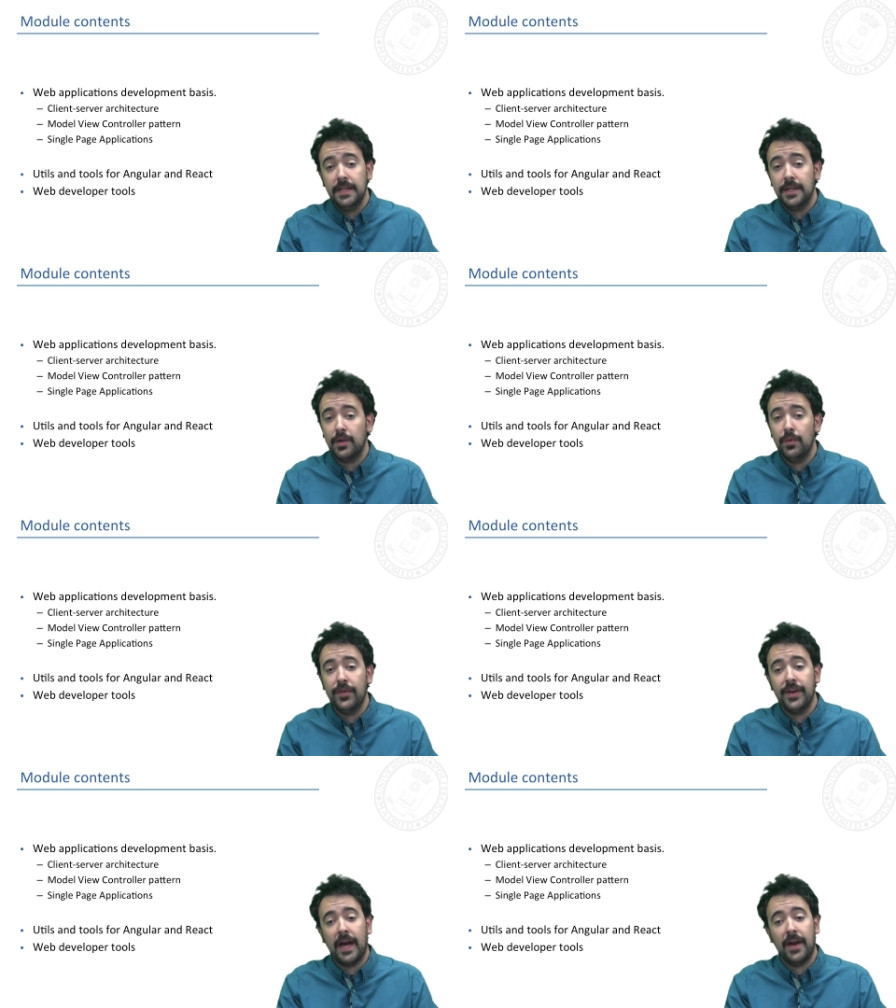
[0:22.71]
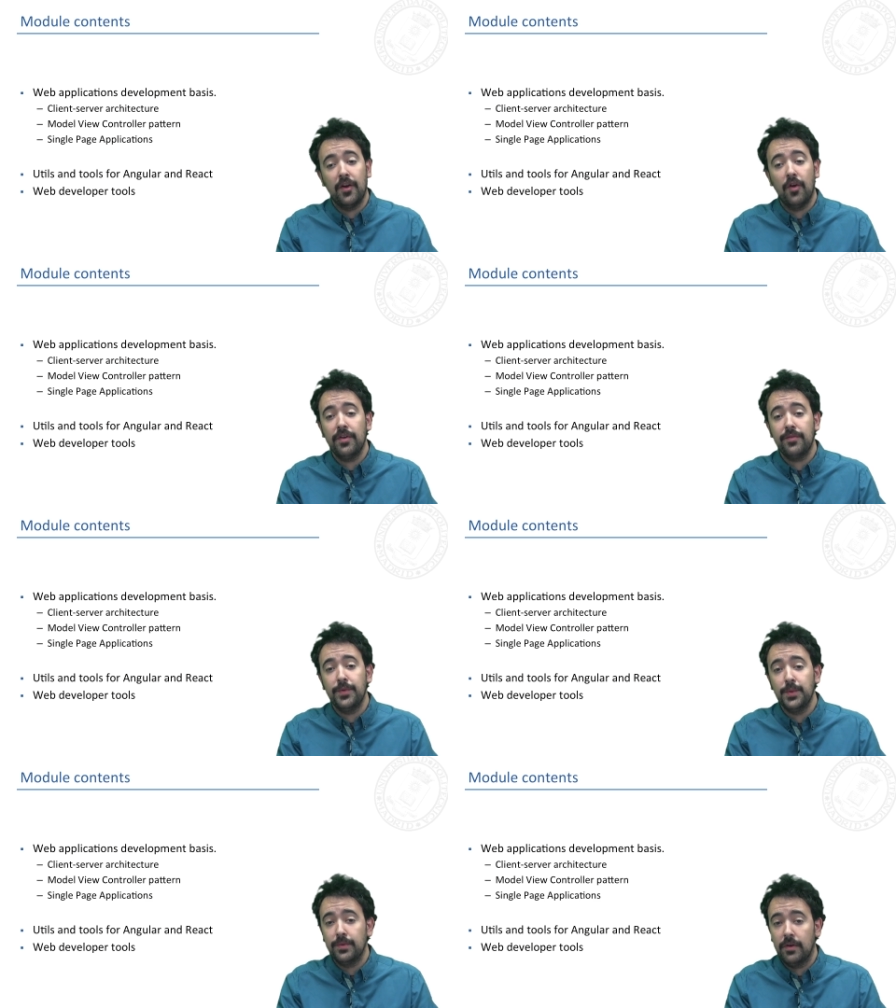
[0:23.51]
including an
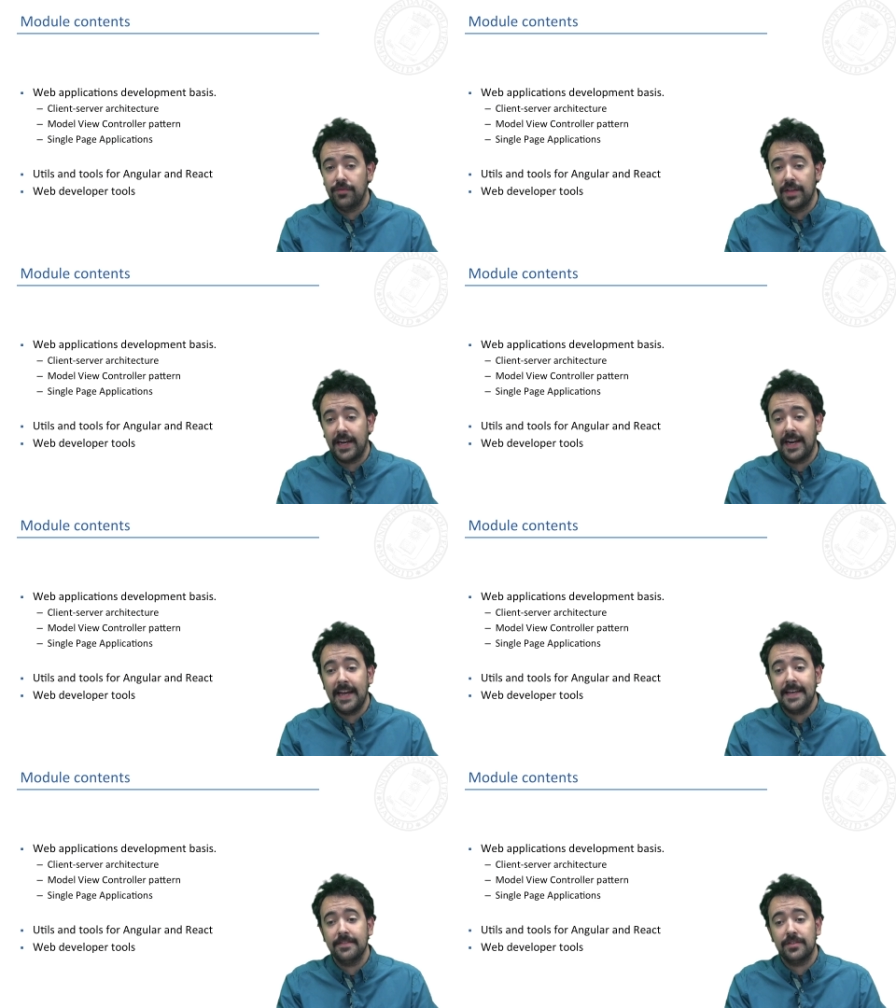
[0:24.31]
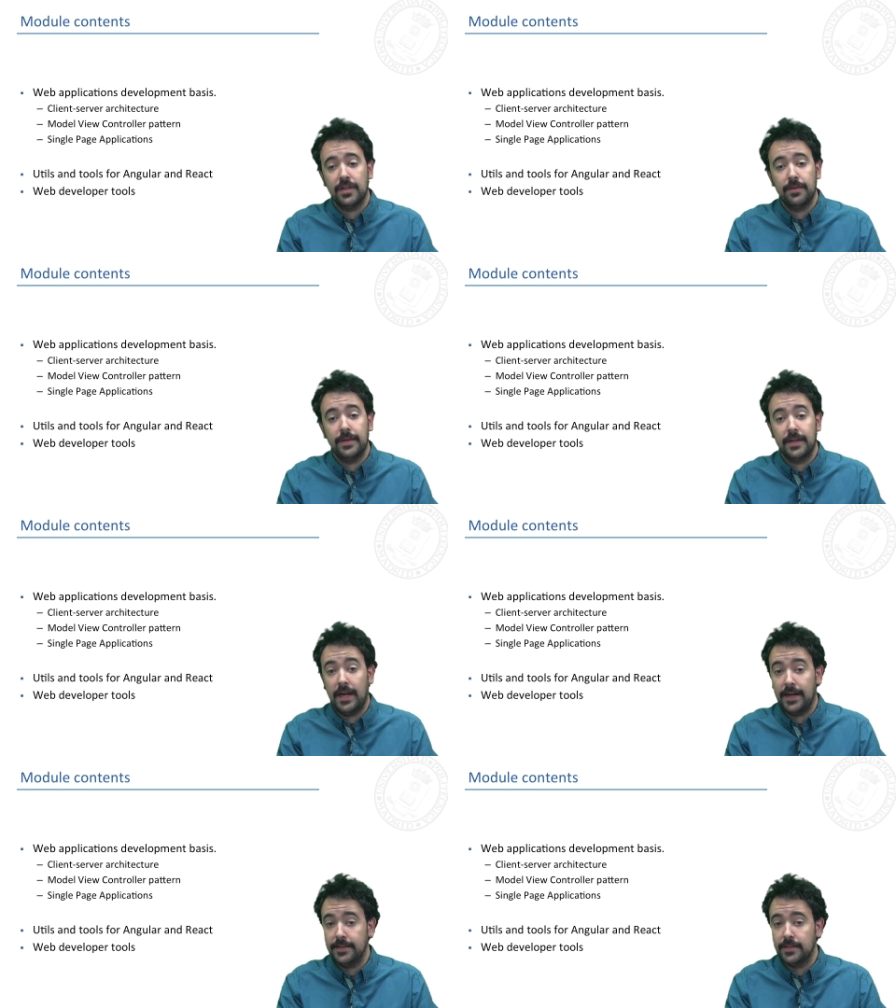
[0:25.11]
overview of the client-server
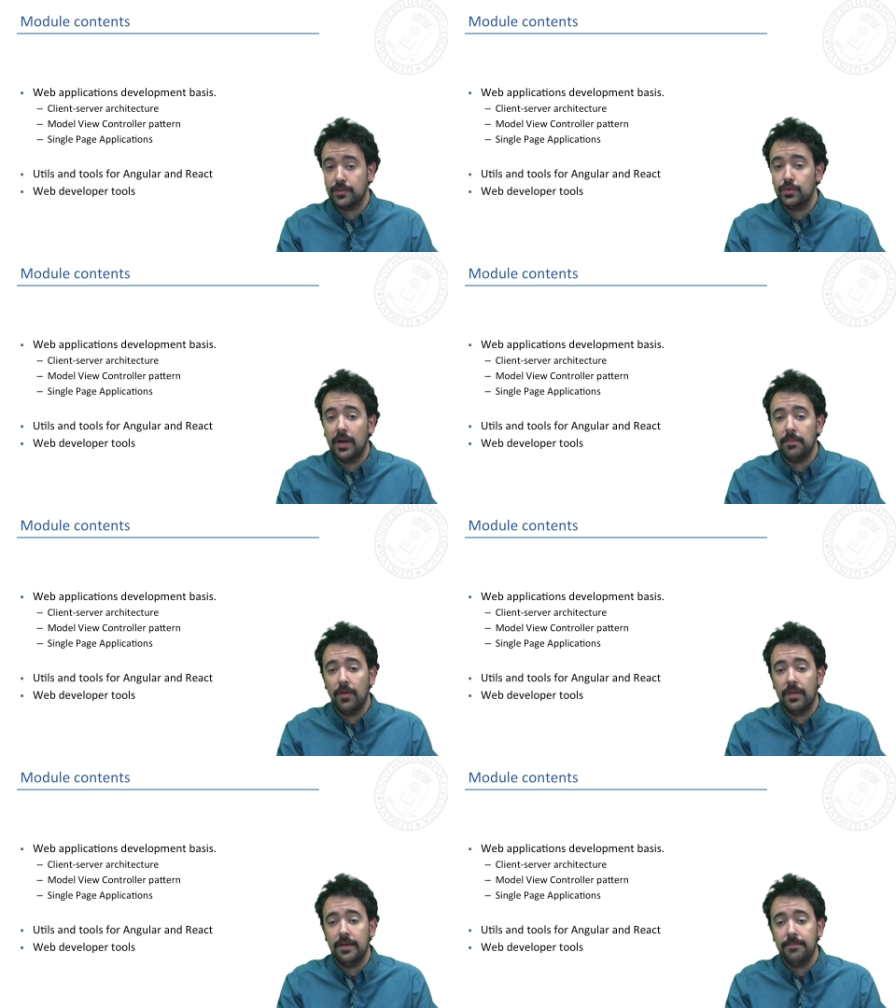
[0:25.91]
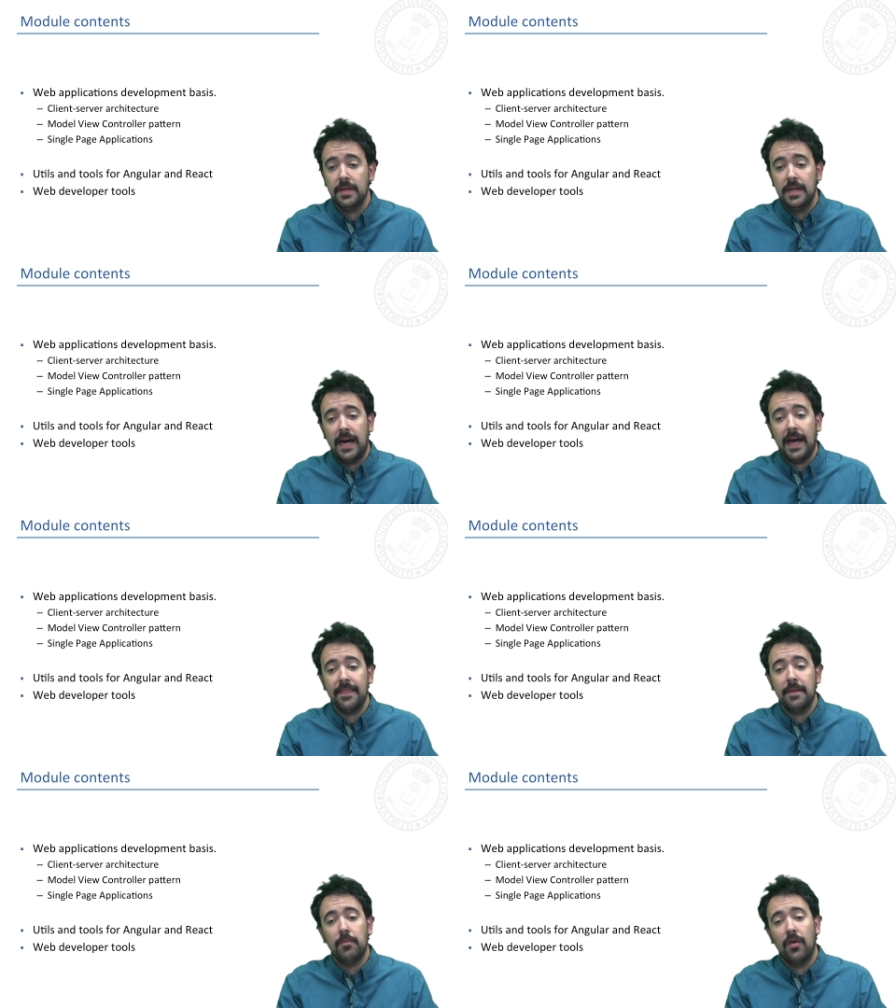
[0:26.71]
architectural model
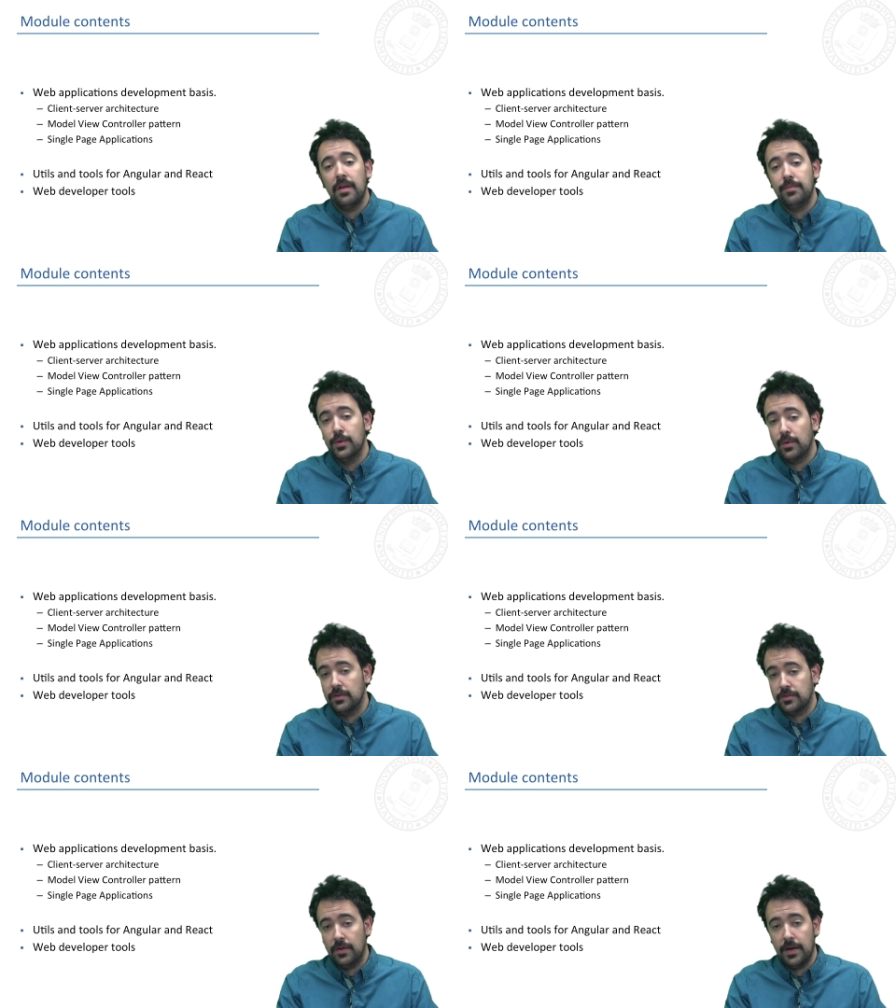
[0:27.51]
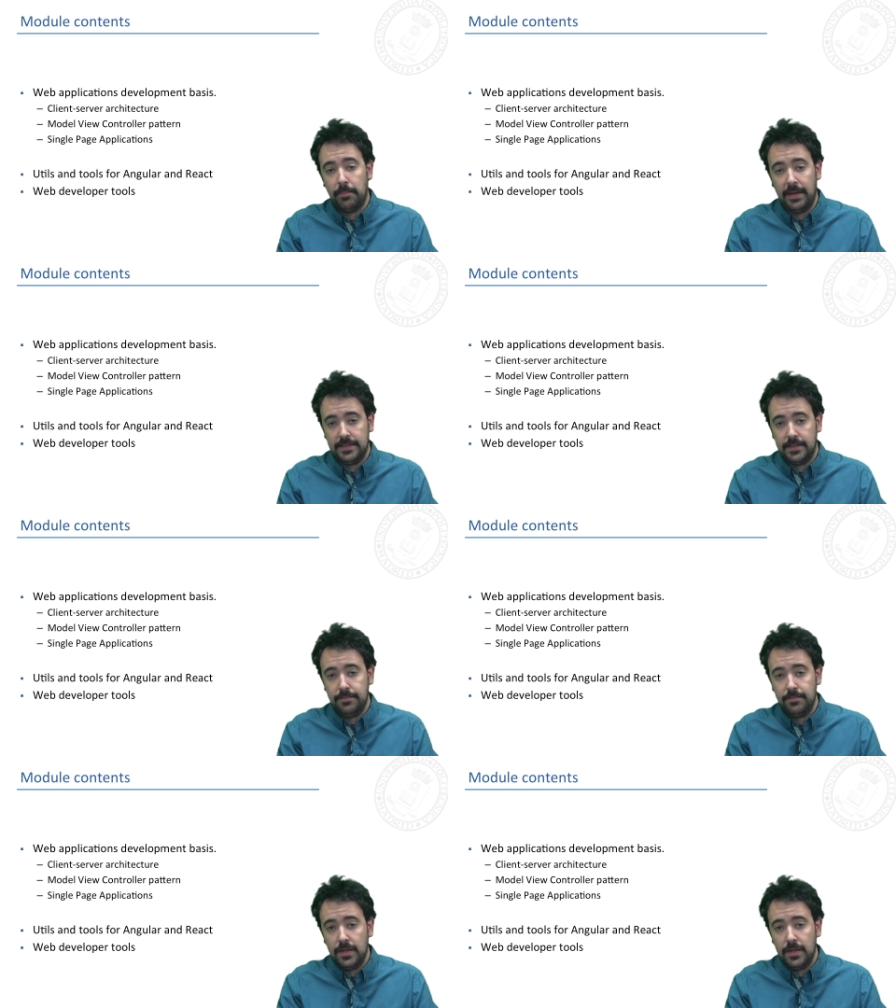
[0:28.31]
and the model view controller pattern.